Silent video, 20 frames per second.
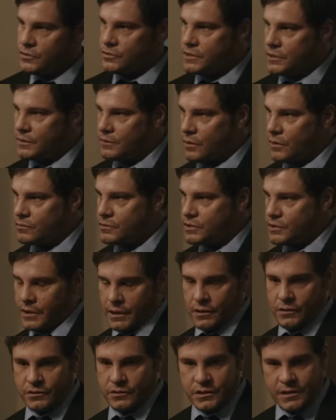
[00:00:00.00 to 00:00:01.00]
is using those
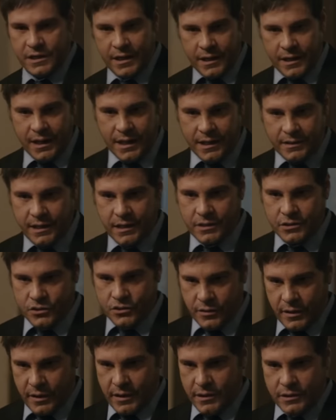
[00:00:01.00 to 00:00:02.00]
skills and
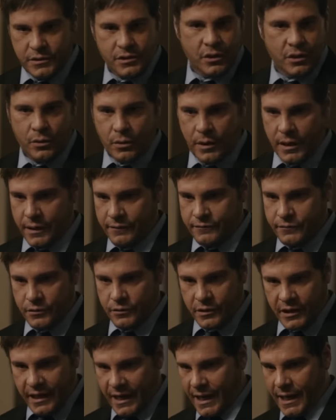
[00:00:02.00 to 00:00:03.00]
that training to go
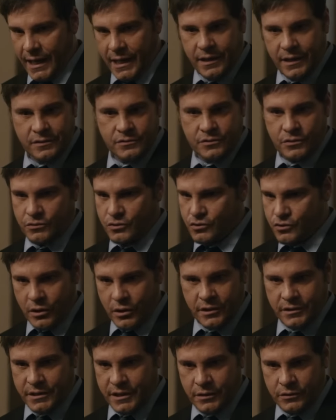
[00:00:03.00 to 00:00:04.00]
after gangs or
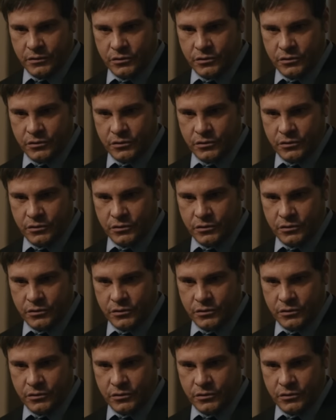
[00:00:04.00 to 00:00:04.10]
drug